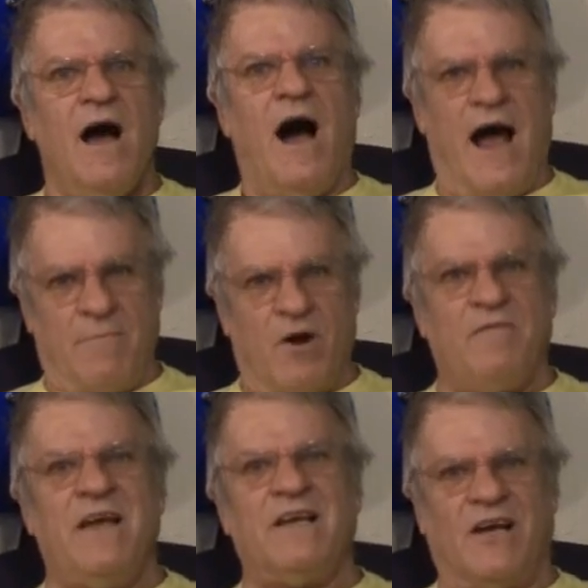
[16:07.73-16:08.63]
I'm
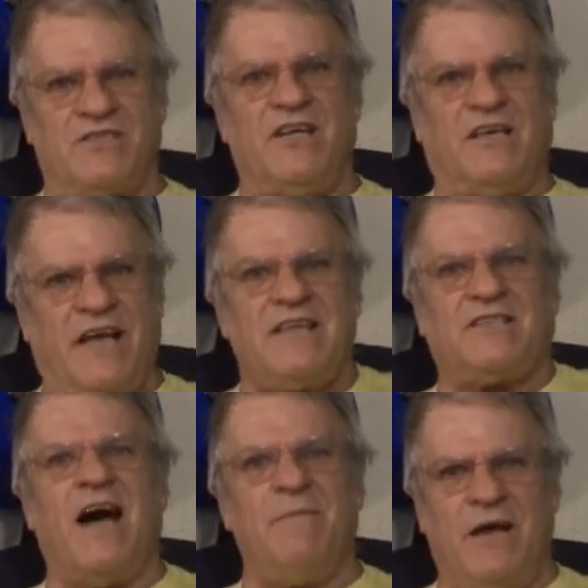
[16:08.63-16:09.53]
Irving, and I'll see you next
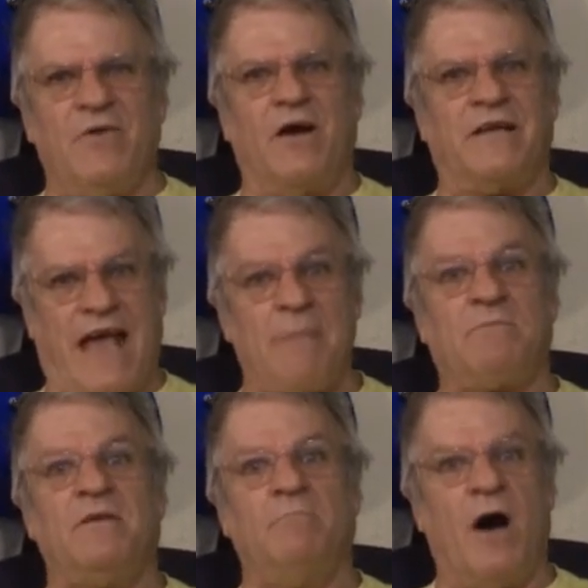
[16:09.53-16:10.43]
time here on
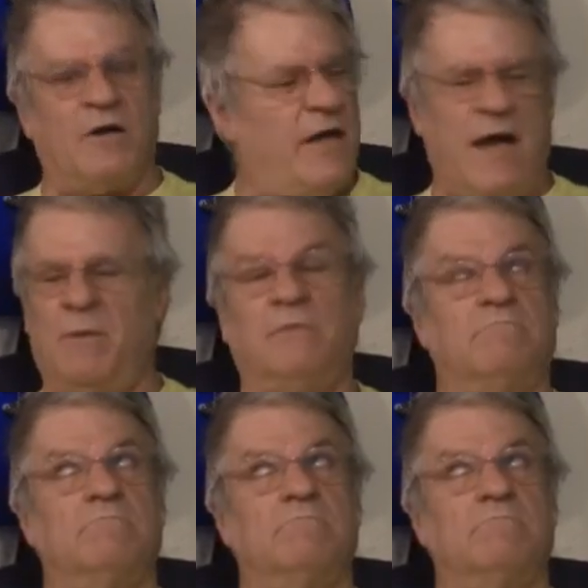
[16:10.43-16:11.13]
Captain Model, I mean,